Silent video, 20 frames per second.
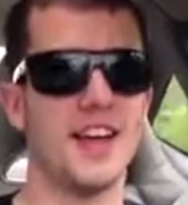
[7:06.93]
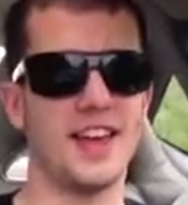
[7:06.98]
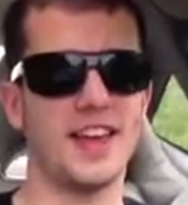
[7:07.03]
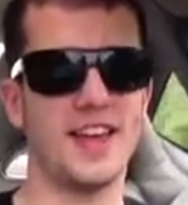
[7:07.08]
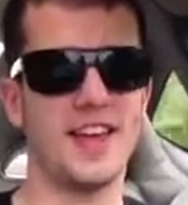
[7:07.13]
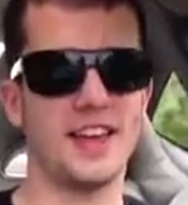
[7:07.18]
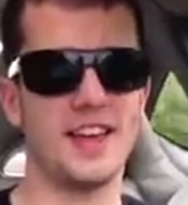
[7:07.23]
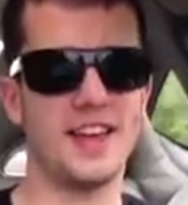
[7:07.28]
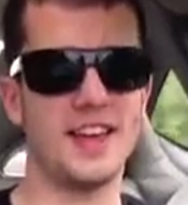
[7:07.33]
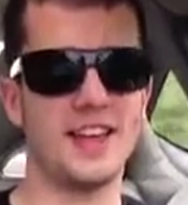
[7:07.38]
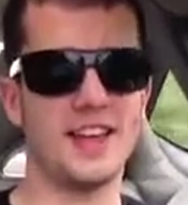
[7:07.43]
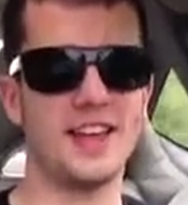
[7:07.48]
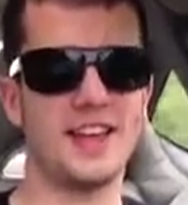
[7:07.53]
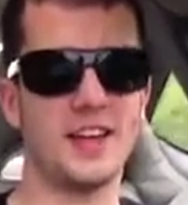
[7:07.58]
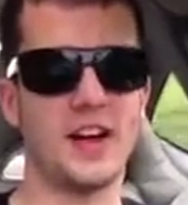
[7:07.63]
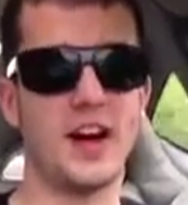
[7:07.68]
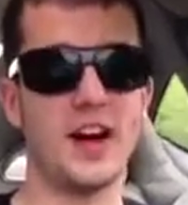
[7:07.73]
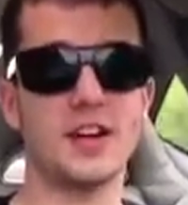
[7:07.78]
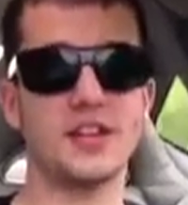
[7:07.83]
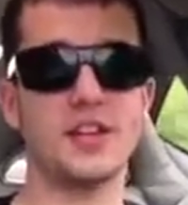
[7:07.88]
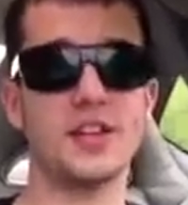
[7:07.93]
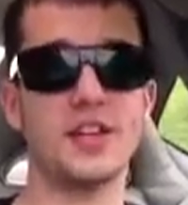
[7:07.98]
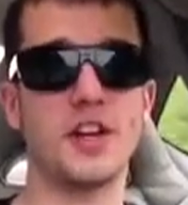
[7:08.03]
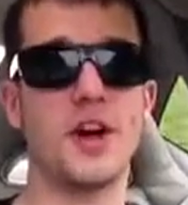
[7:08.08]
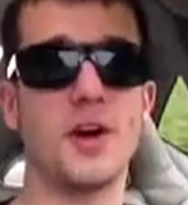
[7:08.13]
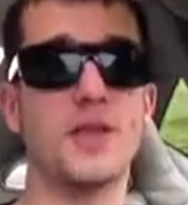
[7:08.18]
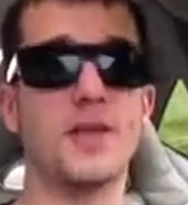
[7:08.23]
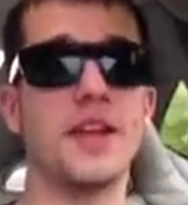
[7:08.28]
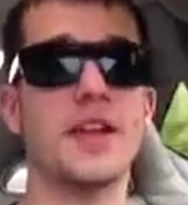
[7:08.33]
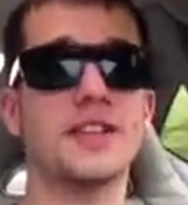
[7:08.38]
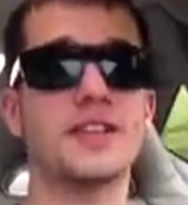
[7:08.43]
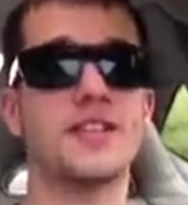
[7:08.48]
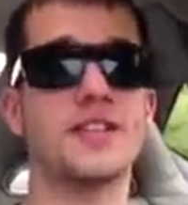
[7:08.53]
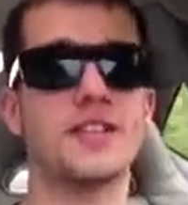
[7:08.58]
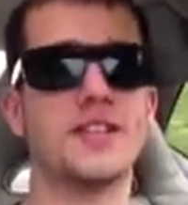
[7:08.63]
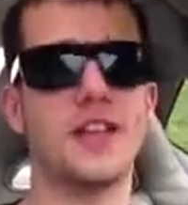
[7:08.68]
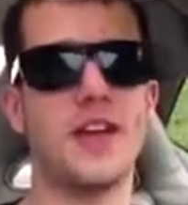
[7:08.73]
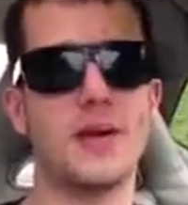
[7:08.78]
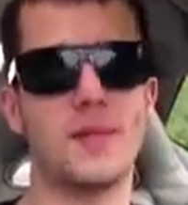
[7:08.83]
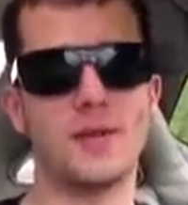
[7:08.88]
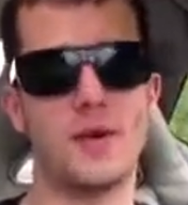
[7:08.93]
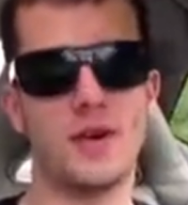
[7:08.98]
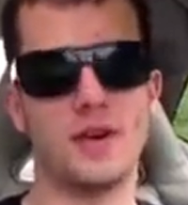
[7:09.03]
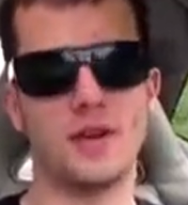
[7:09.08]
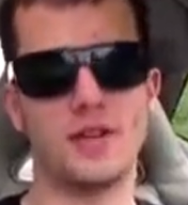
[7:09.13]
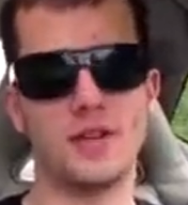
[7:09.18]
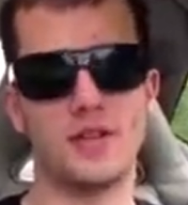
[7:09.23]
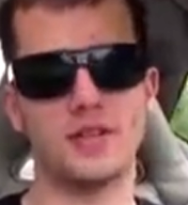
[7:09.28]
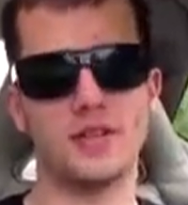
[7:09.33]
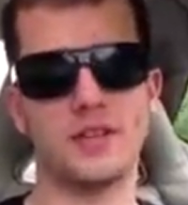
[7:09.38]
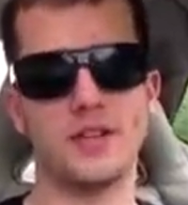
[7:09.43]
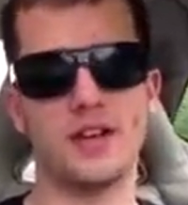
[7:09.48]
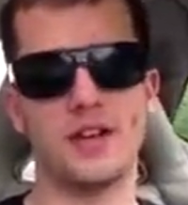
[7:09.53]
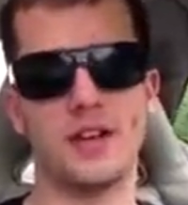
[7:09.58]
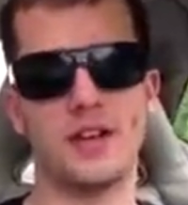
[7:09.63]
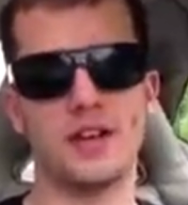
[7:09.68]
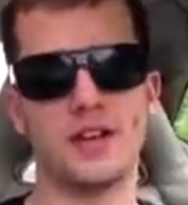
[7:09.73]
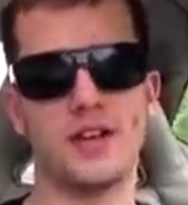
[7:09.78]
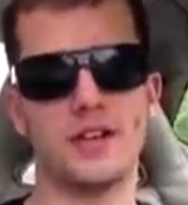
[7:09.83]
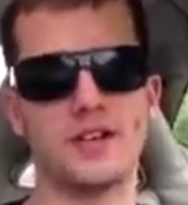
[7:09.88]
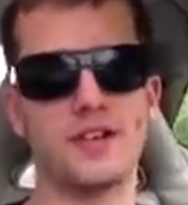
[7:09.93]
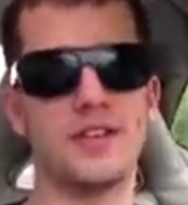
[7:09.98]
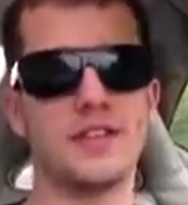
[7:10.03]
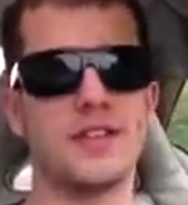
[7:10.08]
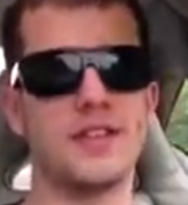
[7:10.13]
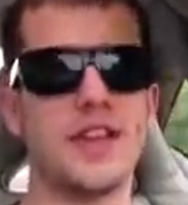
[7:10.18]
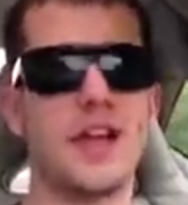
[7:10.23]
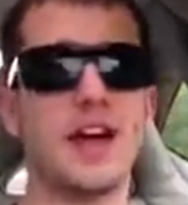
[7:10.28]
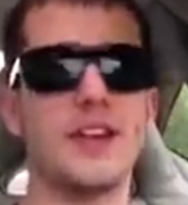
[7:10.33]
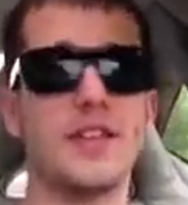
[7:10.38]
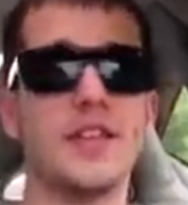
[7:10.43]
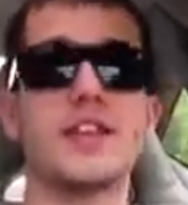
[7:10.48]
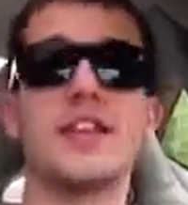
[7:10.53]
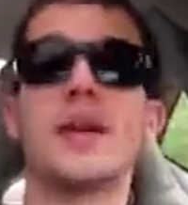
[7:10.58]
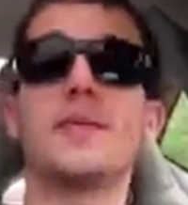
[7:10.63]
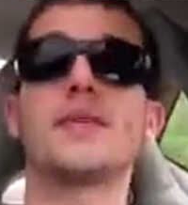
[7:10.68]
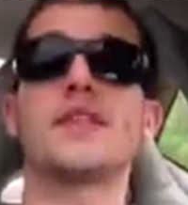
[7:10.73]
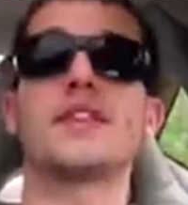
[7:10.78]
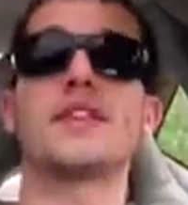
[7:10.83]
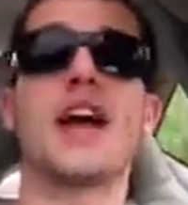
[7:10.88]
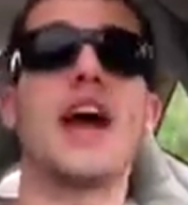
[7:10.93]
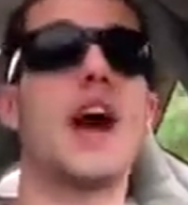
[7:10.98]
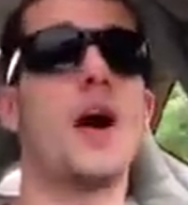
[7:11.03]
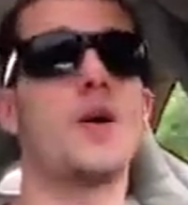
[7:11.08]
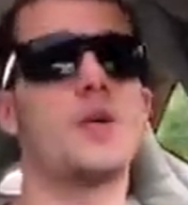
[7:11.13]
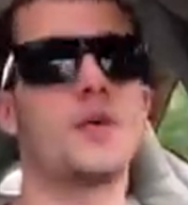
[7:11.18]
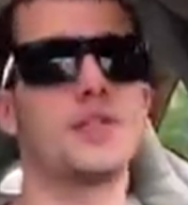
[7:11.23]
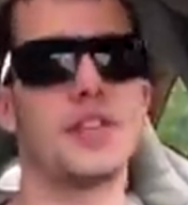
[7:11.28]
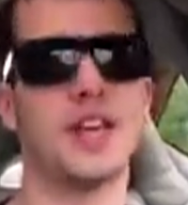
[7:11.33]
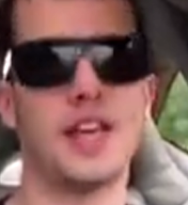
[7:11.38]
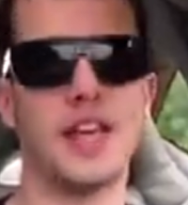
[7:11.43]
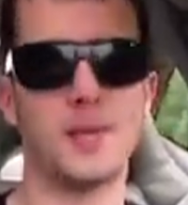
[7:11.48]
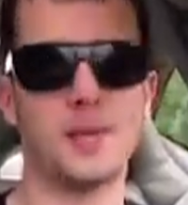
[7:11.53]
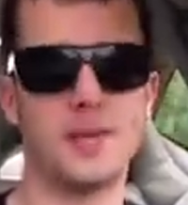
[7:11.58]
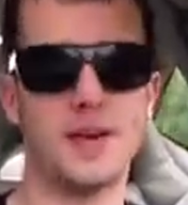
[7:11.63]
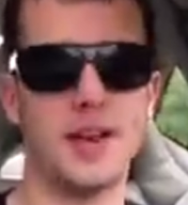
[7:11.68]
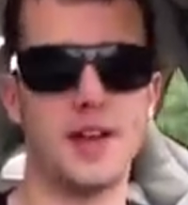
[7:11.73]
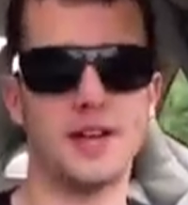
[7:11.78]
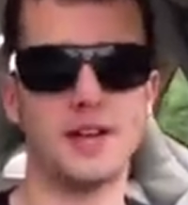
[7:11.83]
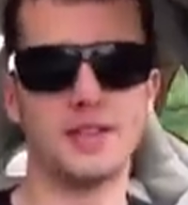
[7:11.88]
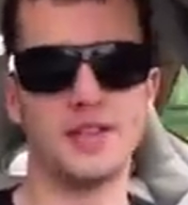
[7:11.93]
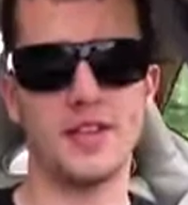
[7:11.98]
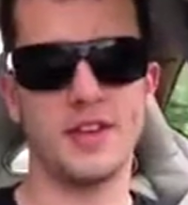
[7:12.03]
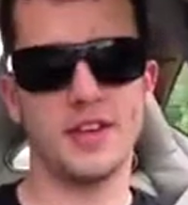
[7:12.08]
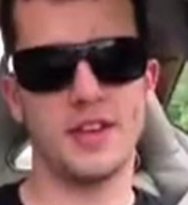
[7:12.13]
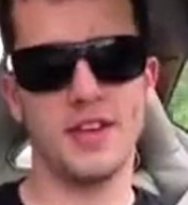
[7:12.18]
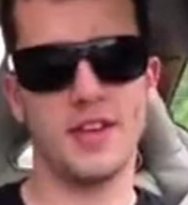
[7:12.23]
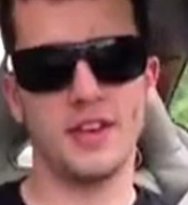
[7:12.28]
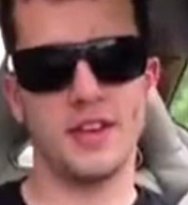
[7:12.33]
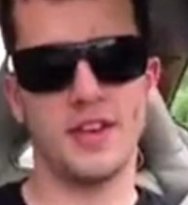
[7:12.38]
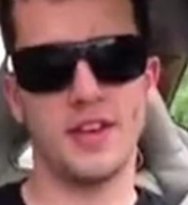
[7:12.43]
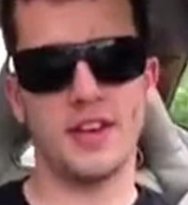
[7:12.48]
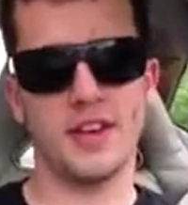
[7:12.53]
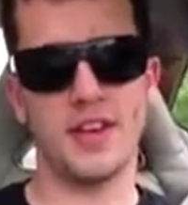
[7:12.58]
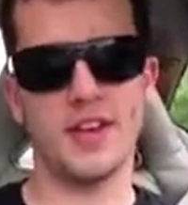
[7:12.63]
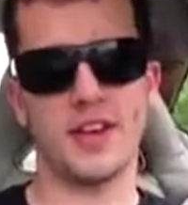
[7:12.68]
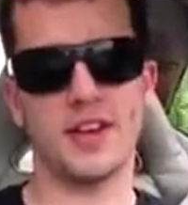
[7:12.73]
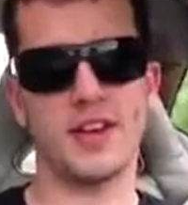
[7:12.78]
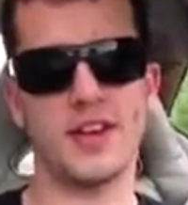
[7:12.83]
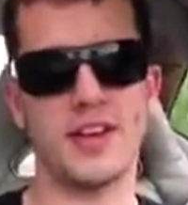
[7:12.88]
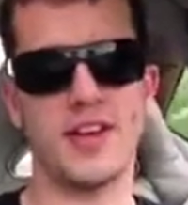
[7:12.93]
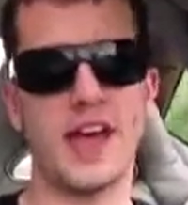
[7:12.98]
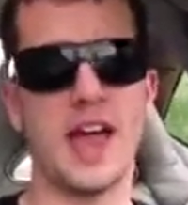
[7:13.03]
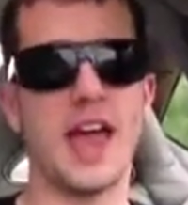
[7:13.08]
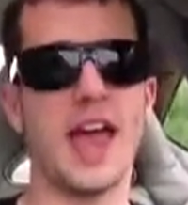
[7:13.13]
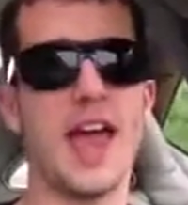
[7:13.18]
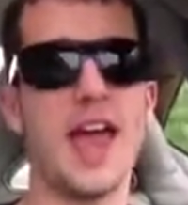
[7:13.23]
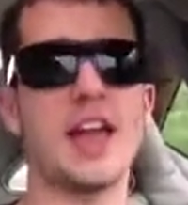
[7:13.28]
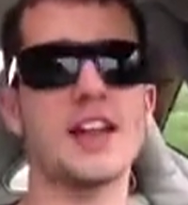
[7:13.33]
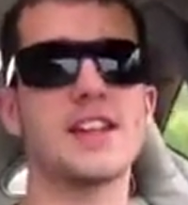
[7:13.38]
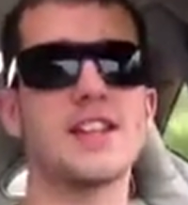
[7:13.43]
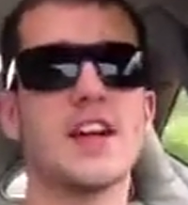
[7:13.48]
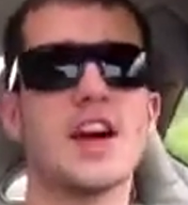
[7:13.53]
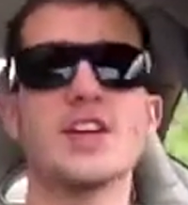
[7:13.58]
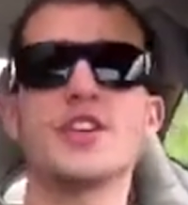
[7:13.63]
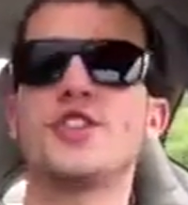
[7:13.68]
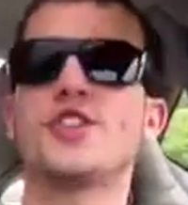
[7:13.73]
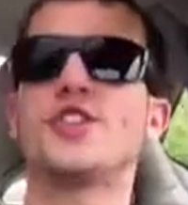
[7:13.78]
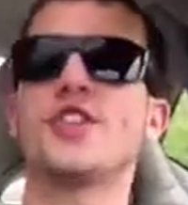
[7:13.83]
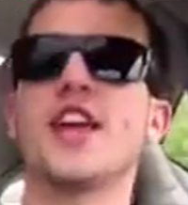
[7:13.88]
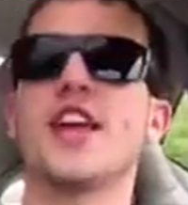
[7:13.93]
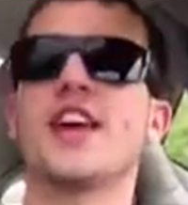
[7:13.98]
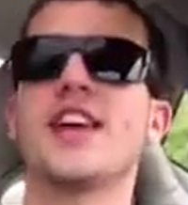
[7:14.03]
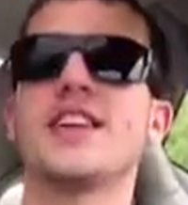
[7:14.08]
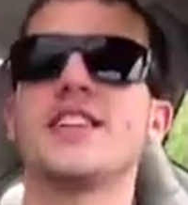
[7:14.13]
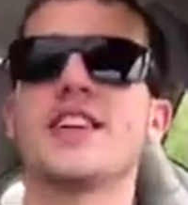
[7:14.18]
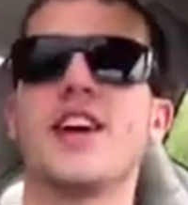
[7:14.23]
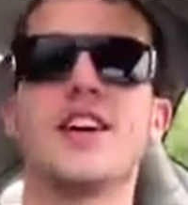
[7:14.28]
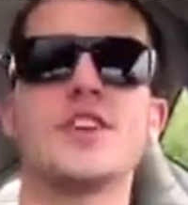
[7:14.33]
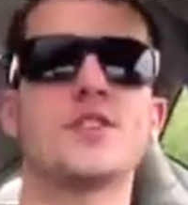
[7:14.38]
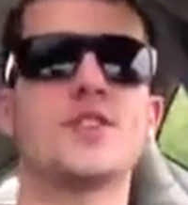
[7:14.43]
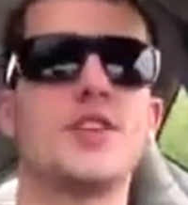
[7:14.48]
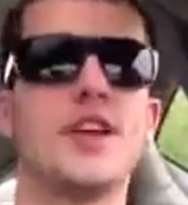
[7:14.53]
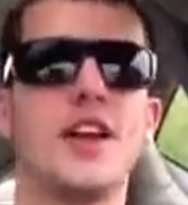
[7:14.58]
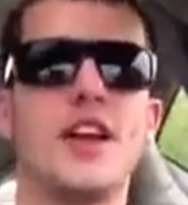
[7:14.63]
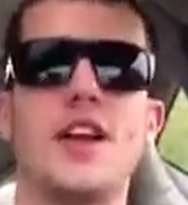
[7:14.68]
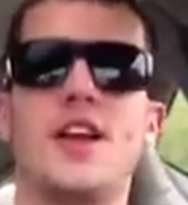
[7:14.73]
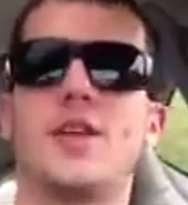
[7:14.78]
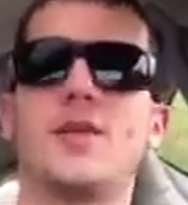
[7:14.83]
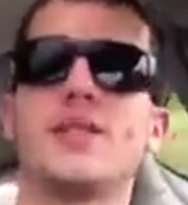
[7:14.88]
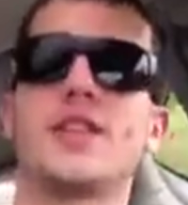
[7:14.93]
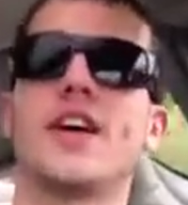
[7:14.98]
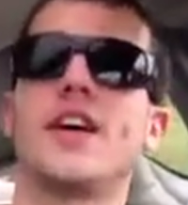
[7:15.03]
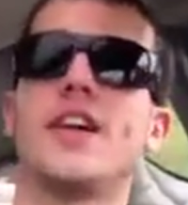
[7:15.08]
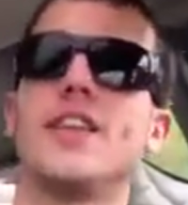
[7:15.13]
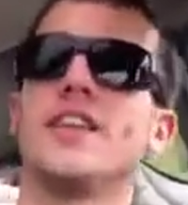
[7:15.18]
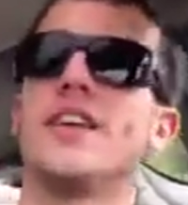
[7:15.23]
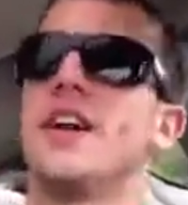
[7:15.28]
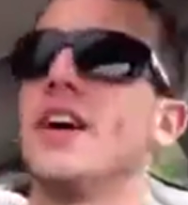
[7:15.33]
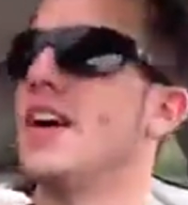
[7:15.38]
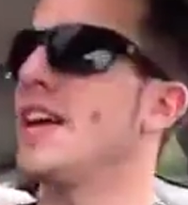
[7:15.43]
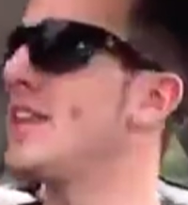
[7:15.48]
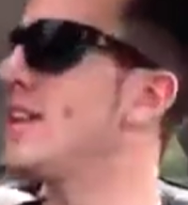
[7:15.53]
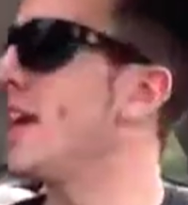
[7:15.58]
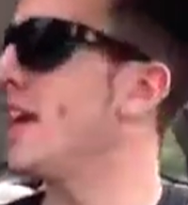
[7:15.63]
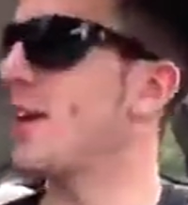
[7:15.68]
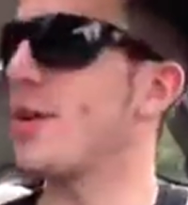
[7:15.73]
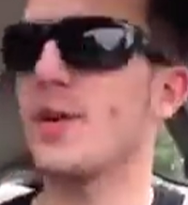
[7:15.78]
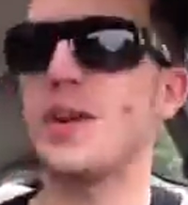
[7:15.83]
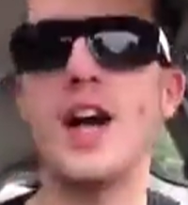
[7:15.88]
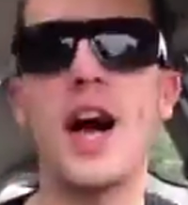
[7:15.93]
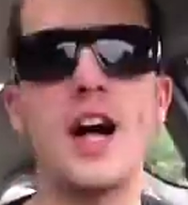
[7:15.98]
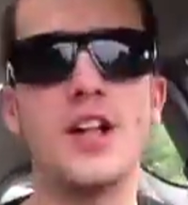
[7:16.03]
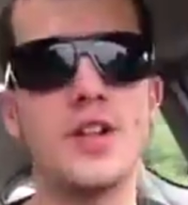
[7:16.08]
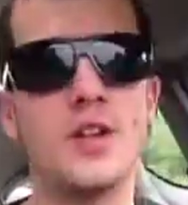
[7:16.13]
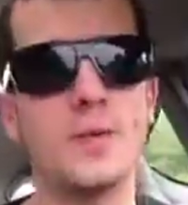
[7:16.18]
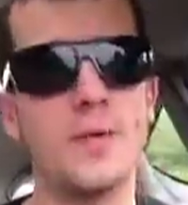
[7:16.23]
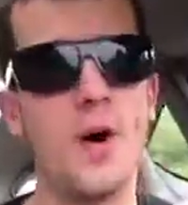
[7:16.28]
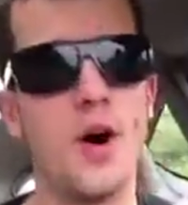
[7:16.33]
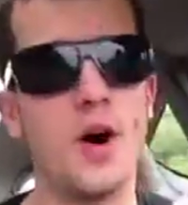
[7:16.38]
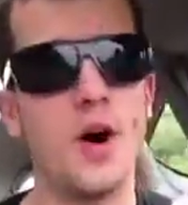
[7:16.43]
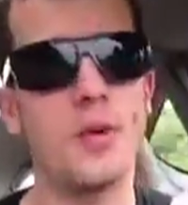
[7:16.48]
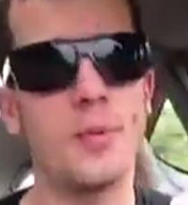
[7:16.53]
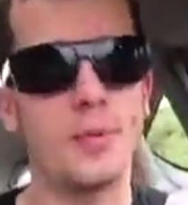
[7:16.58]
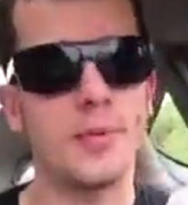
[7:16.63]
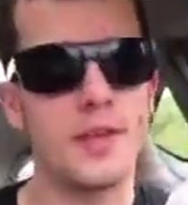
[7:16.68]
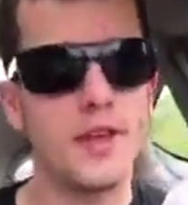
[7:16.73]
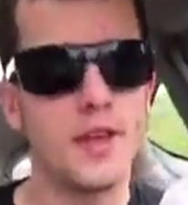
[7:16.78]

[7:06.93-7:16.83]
It is, actually no, that mall is, yeah, the name of the town, which I can't pronounce. Anatuch, I don't know what the hell. It's Hickory Hollow Mall.